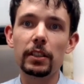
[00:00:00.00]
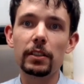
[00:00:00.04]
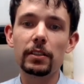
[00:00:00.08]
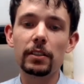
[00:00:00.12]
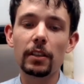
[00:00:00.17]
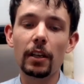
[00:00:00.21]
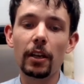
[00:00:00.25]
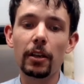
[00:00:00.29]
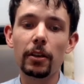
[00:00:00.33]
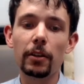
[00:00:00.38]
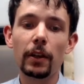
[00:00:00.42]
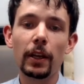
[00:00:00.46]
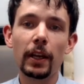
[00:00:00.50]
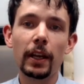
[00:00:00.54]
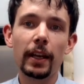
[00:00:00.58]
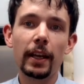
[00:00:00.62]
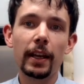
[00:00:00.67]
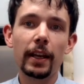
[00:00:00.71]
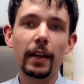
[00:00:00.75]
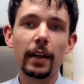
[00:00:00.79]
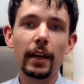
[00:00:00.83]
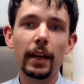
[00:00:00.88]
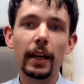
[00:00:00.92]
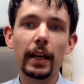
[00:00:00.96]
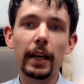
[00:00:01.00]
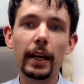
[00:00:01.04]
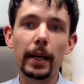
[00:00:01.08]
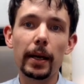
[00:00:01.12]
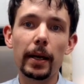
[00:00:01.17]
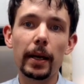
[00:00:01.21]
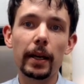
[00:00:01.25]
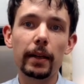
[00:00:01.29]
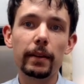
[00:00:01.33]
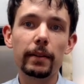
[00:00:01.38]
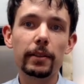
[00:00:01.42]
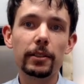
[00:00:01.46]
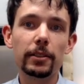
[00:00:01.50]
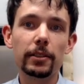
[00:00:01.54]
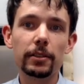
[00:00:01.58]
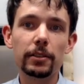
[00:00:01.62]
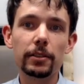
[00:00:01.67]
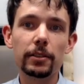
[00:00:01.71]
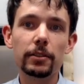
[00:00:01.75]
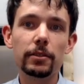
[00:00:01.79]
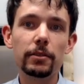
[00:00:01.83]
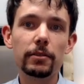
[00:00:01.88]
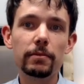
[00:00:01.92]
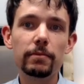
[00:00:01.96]
So
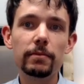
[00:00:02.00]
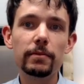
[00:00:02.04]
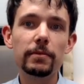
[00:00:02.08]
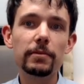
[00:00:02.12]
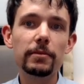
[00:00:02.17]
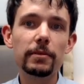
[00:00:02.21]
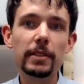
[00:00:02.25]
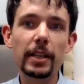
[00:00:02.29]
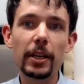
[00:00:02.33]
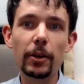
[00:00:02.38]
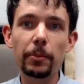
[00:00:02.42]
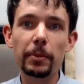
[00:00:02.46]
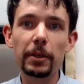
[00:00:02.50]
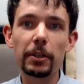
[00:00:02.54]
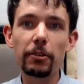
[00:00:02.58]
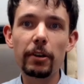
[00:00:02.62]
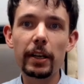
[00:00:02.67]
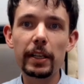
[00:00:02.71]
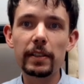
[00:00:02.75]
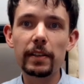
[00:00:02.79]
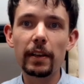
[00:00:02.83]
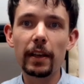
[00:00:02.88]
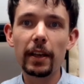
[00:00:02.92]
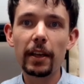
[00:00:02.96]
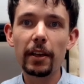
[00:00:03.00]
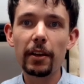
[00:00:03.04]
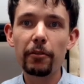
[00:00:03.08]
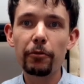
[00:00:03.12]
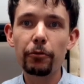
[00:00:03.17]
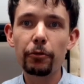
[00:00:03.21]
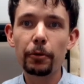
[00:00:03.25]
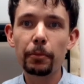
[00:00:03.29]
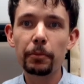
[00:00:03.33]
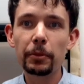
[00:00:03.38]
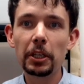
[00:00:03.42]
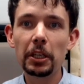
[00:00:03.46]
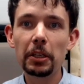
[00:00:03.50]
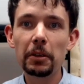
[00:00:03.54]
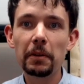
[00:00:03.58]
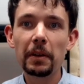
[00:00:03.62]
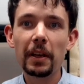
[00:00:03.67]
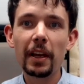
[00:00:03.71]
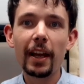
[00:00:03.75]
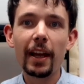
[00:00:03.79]
it would be great to hear from you,